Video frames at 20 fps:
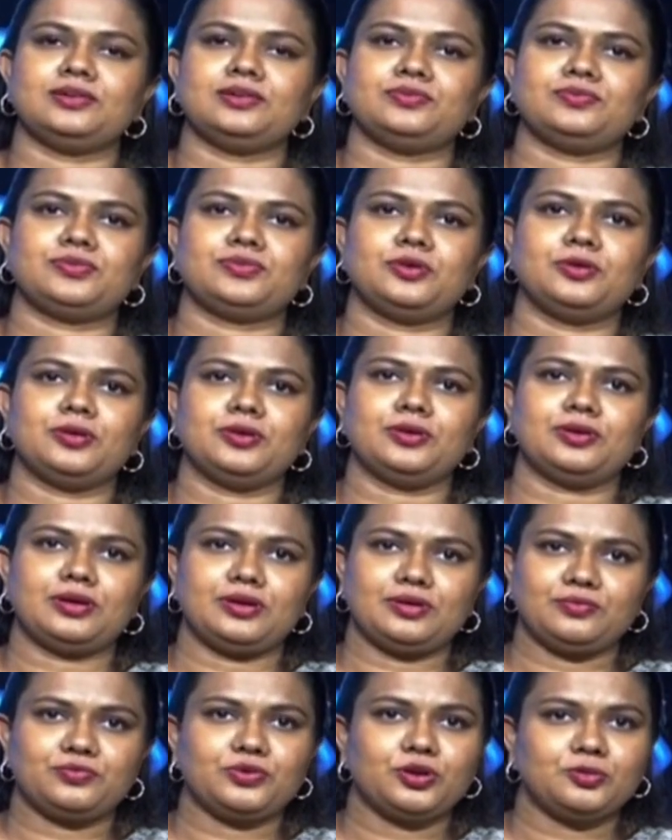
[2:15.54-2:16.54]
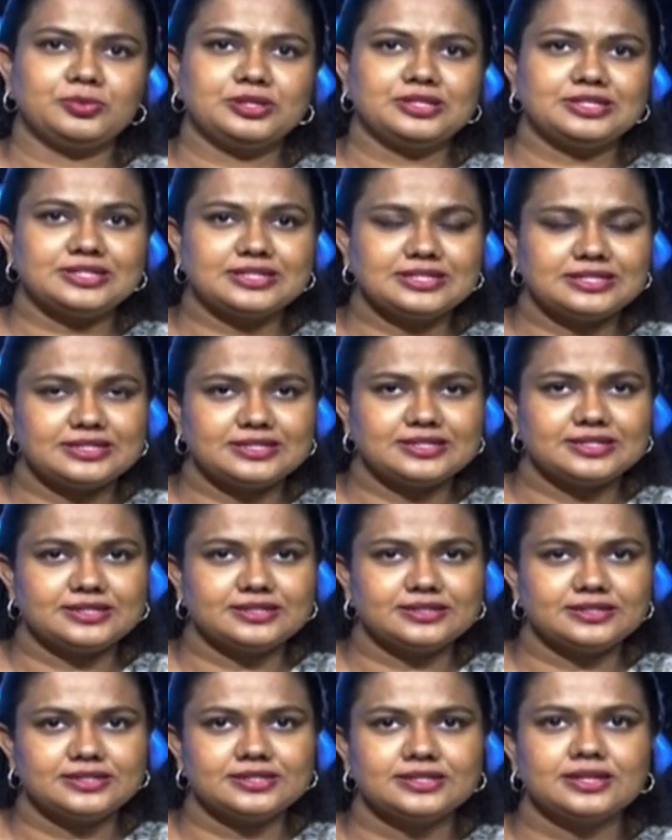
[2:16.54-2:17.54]
from the
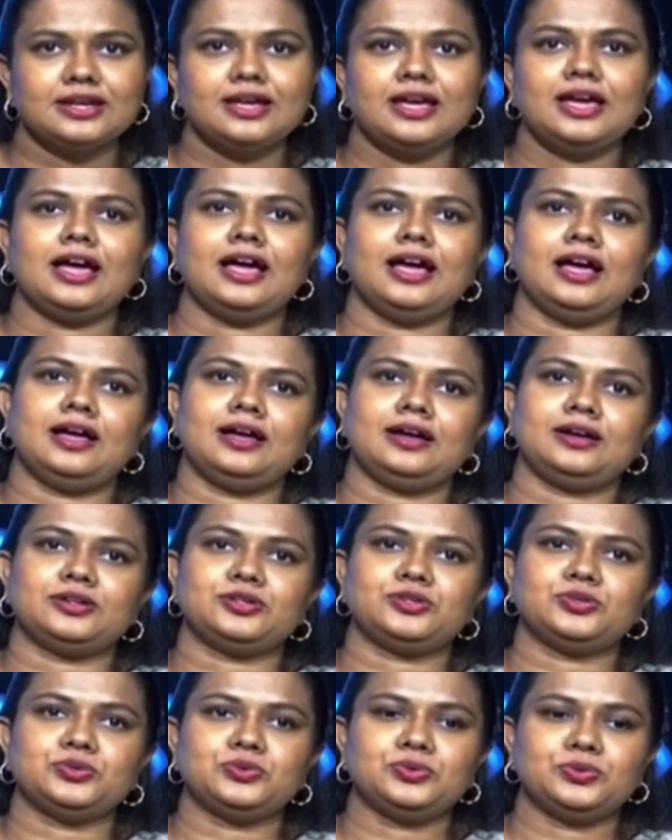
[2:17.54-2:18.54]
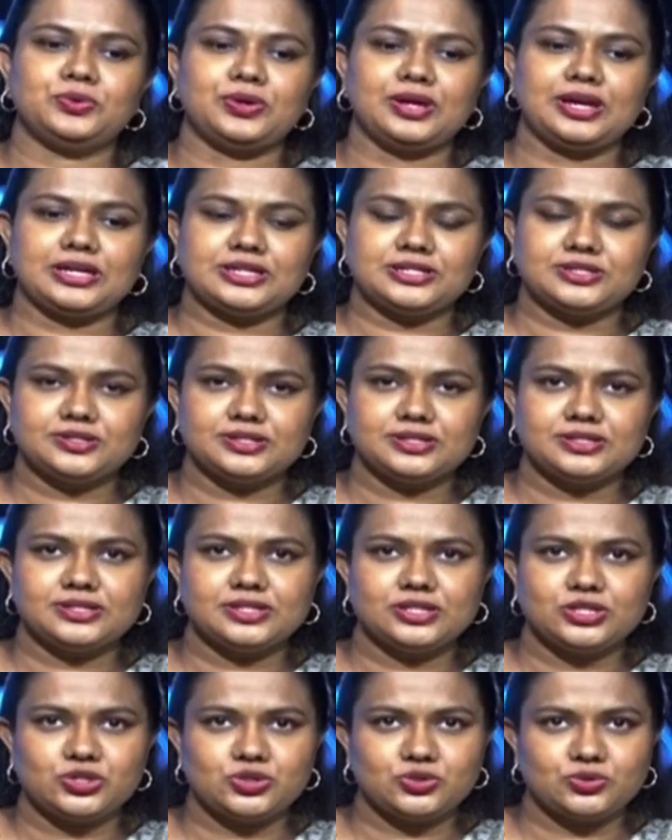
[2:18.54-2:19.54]
citizens to address
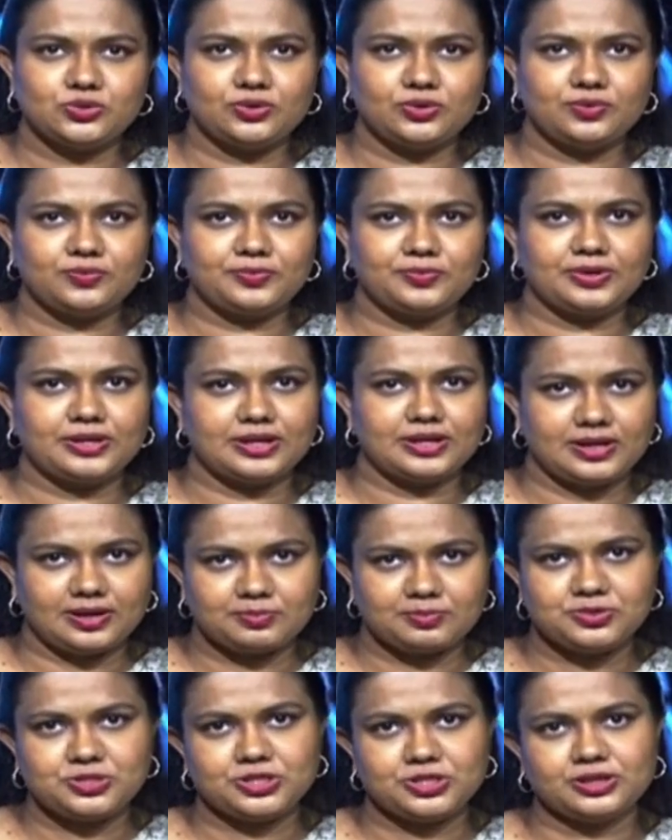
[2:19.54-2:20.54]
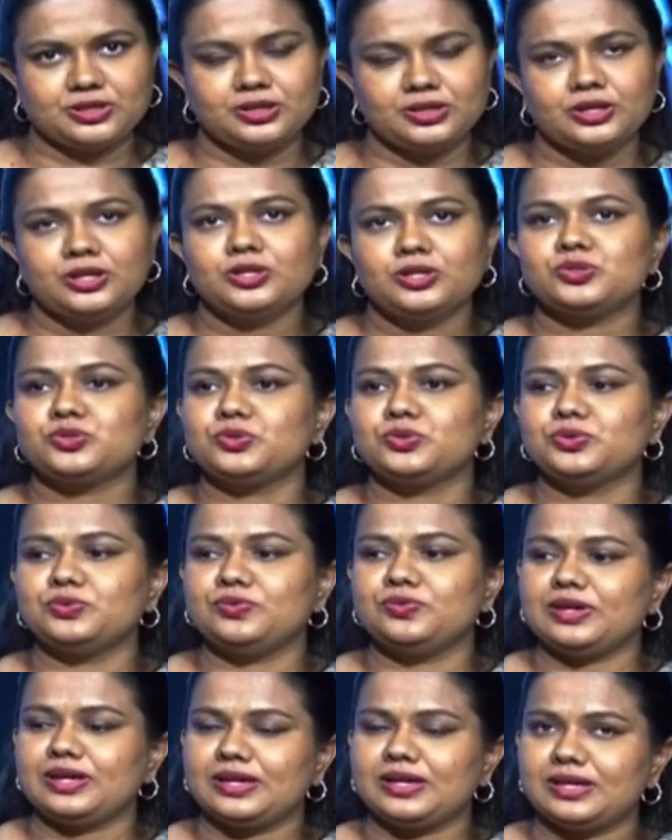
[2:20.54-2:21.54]
the issue of corruption through
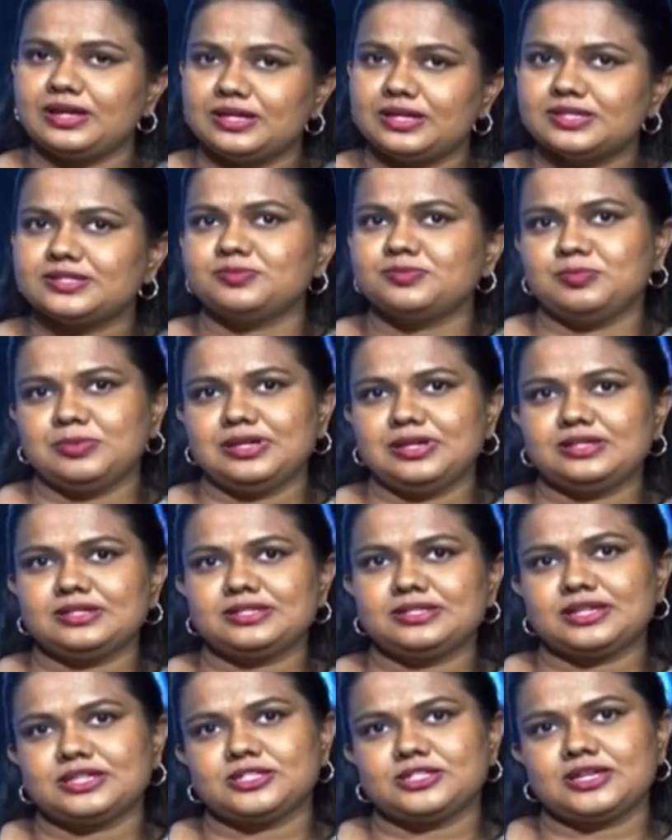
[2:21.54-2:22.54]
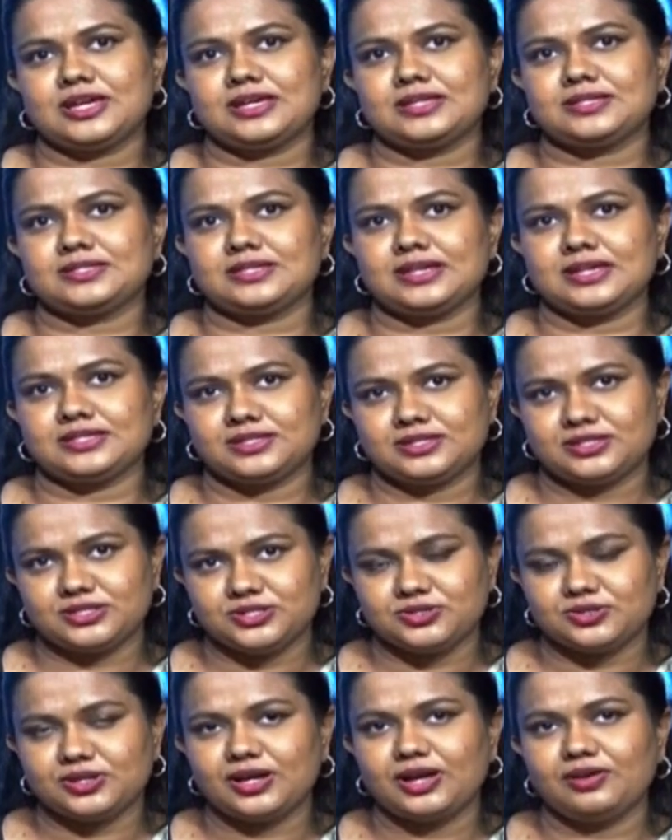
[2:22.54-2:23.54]
various means such as
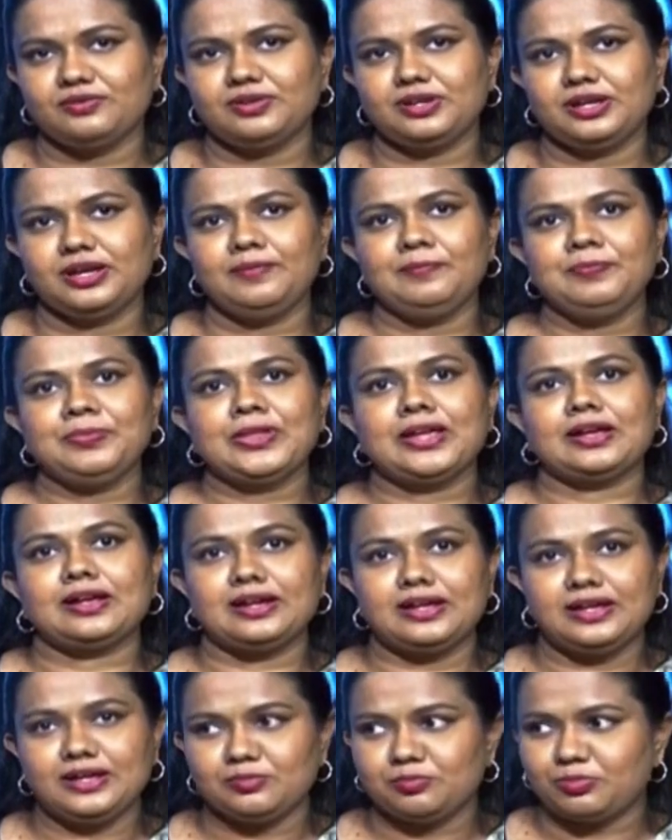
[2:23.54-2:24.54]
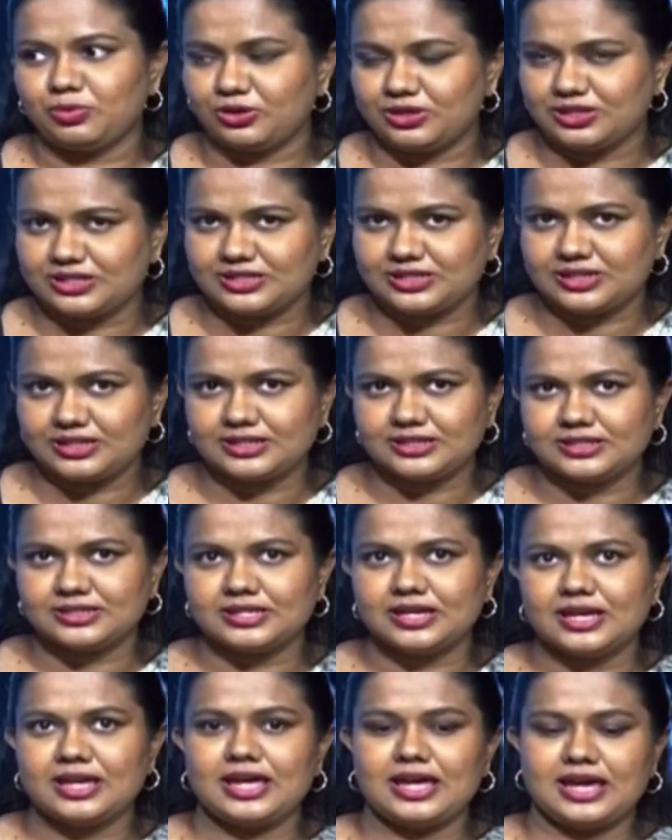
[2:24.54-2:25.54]
asset recovery, clean
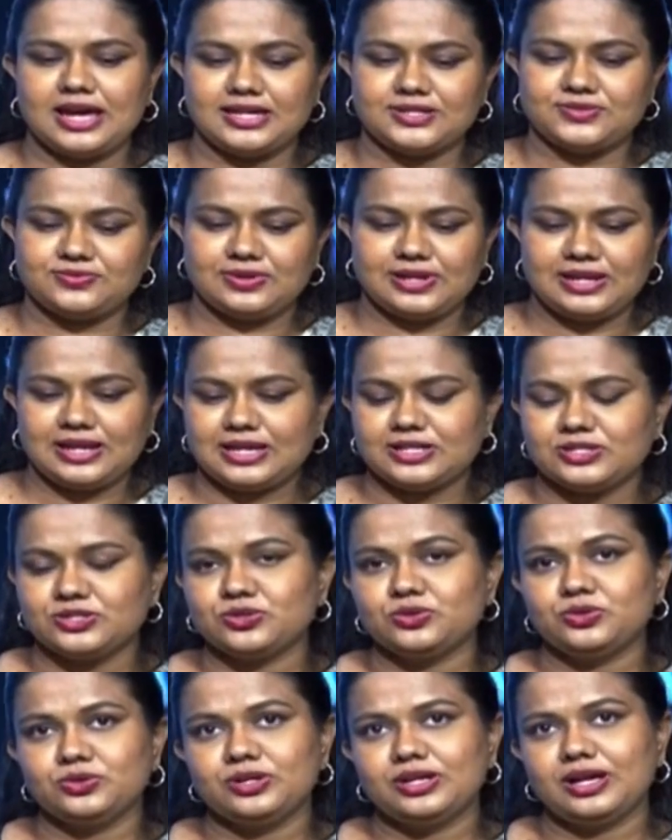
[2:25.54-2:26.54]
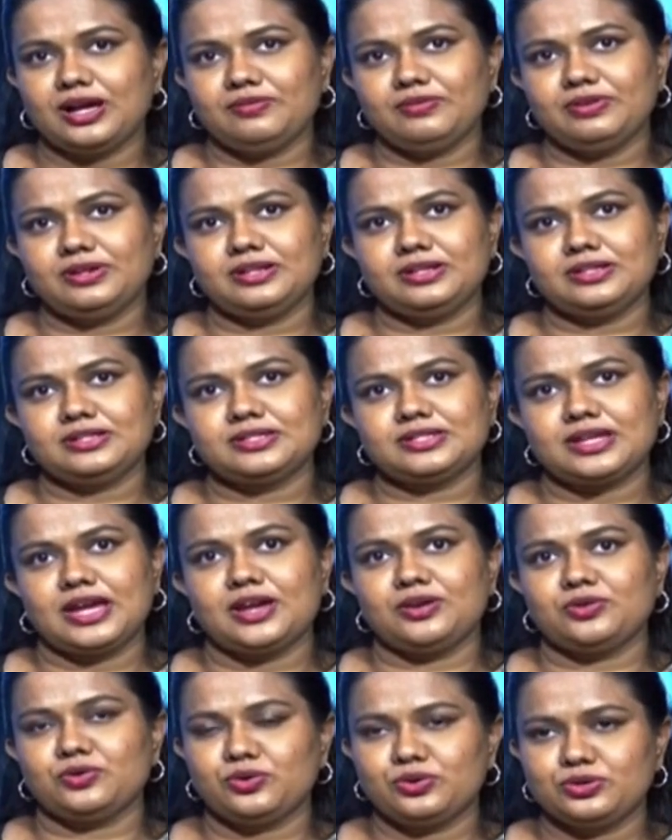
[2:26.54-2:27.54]
politics, as well as good governance,
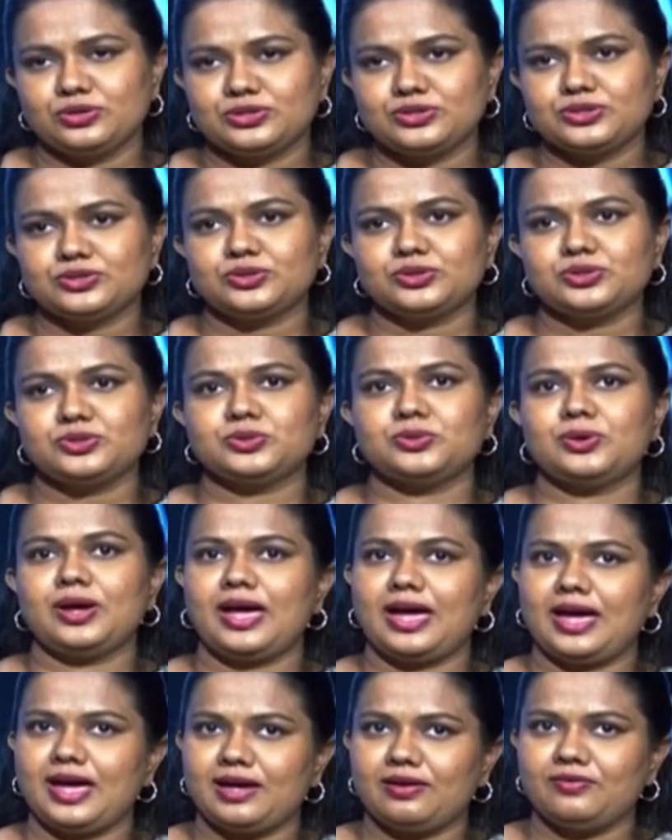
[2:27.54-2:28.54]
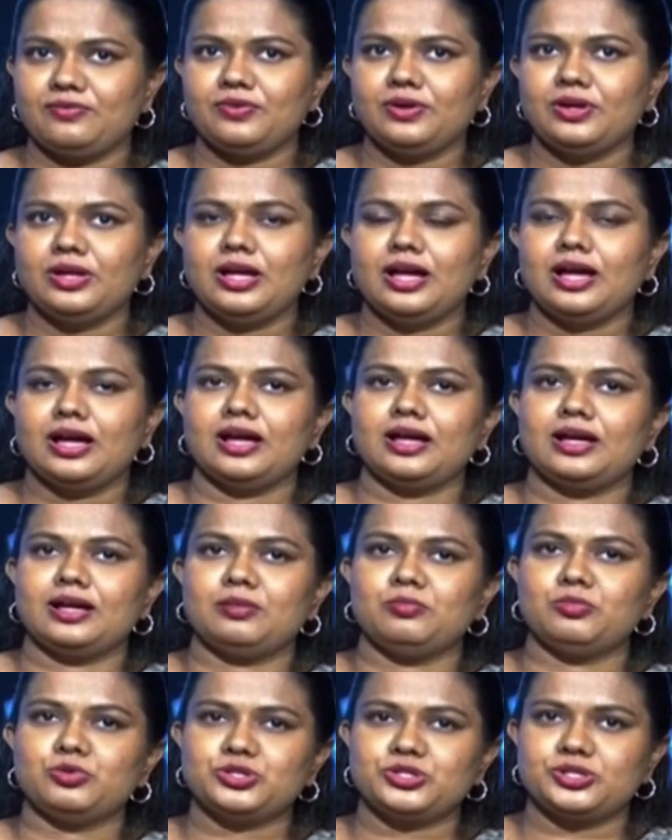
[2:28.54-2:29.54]
and also to have
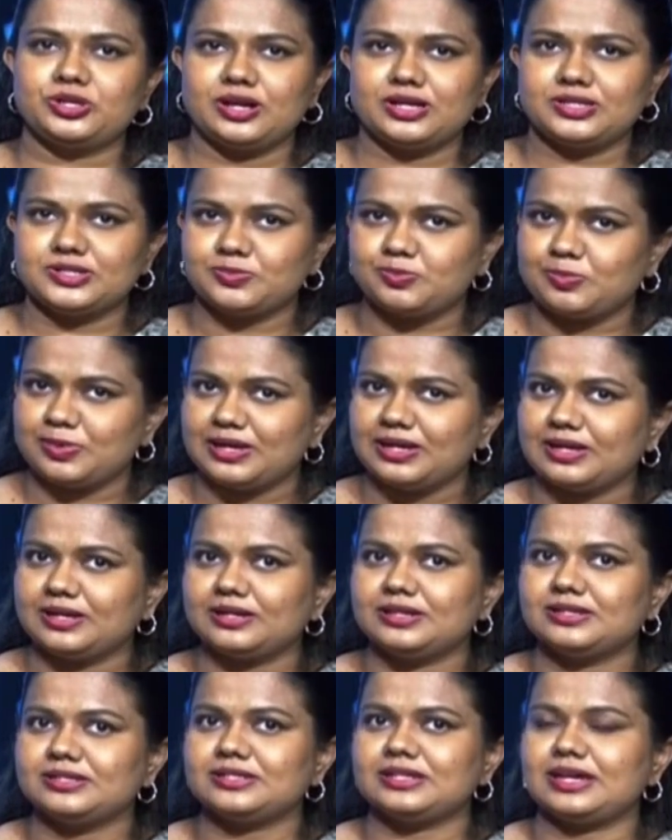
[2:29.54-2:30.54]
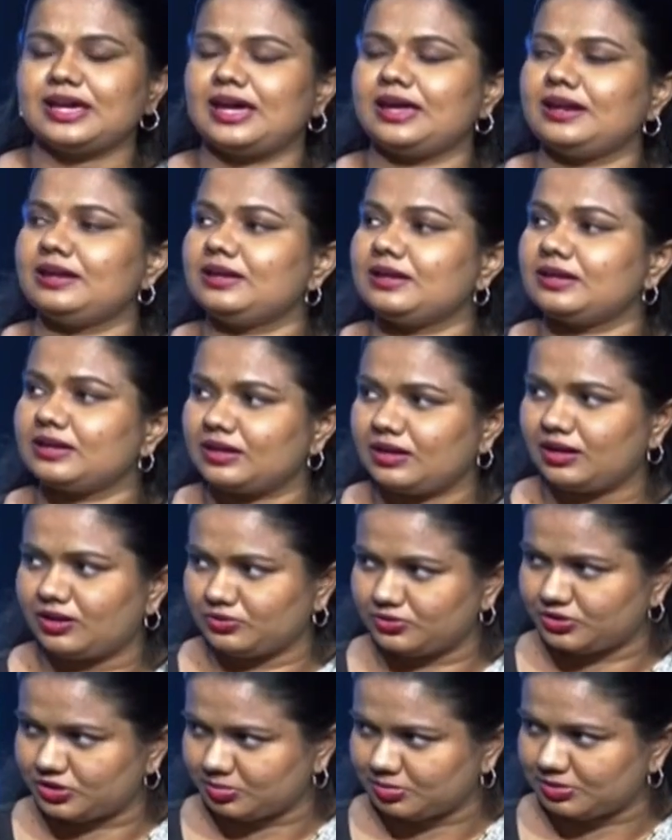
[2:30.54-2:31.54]
more transparent and
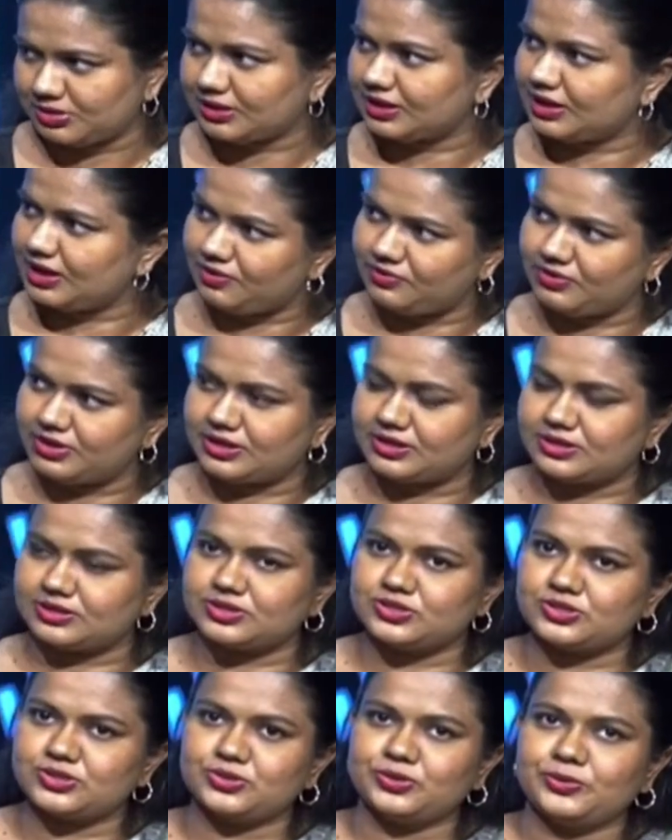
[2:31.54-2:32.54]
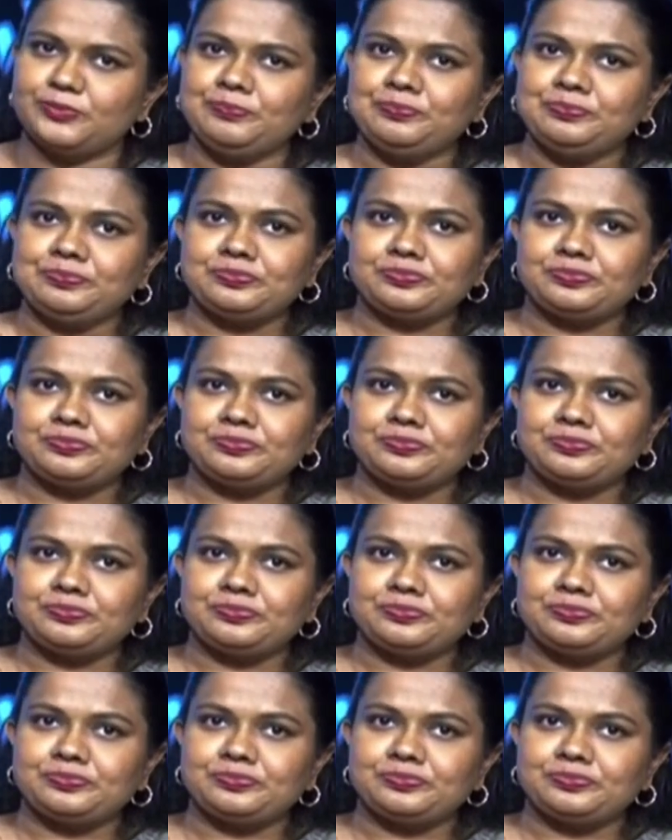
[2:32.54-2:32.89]
accountable governance. Mm-hmm.